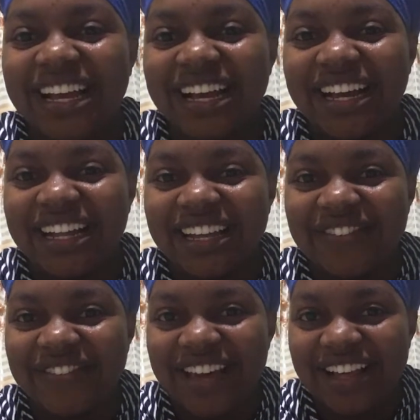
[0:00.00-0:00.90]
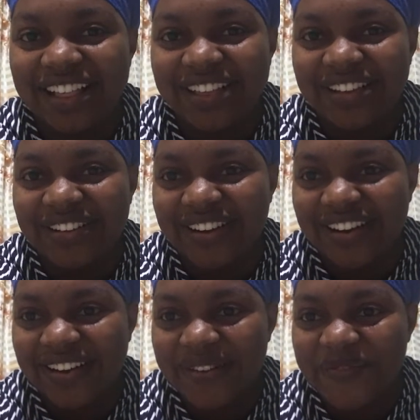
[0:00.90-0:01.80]
Gotta give thanks to the
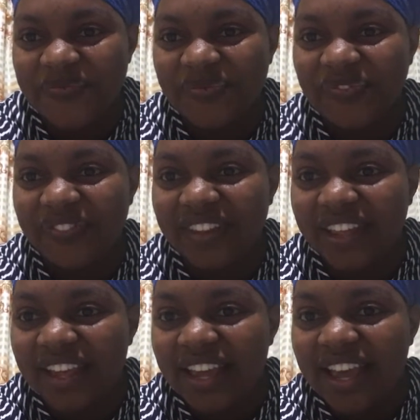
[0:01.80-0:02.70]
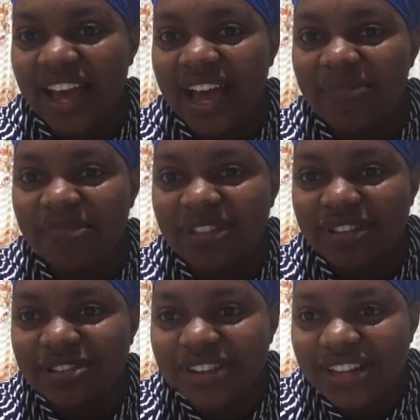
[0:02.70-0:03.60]
Lord. I'm
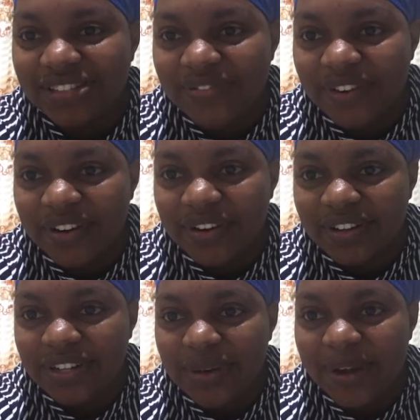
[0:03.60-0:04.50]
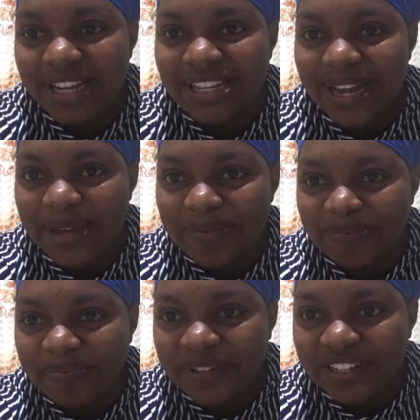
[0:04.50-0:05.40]
still trying to figure out how I type
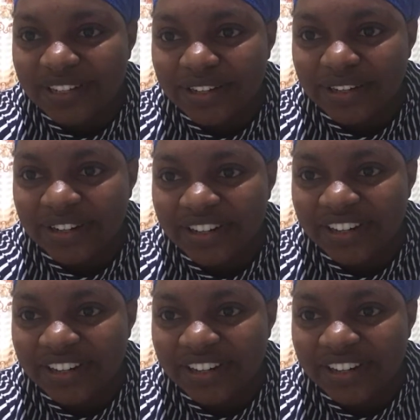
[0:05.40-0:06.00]
on here.